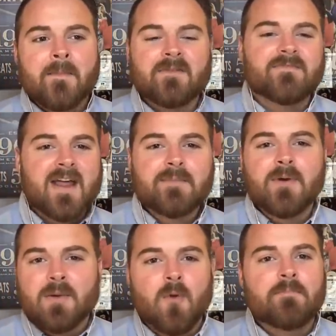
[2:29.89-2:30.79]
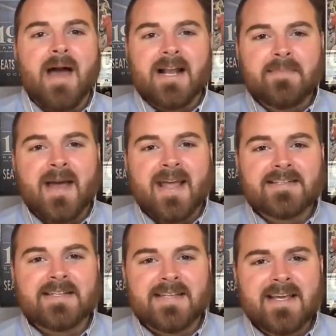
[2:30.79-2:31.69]
But Vanderbilt had won back-to-back
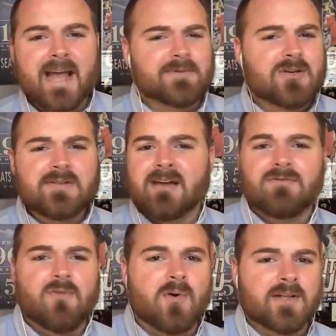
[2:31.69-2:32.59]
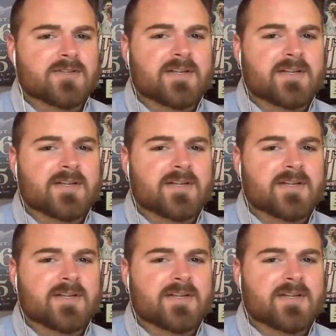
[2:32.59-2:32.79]
SEC games. Took down Florida.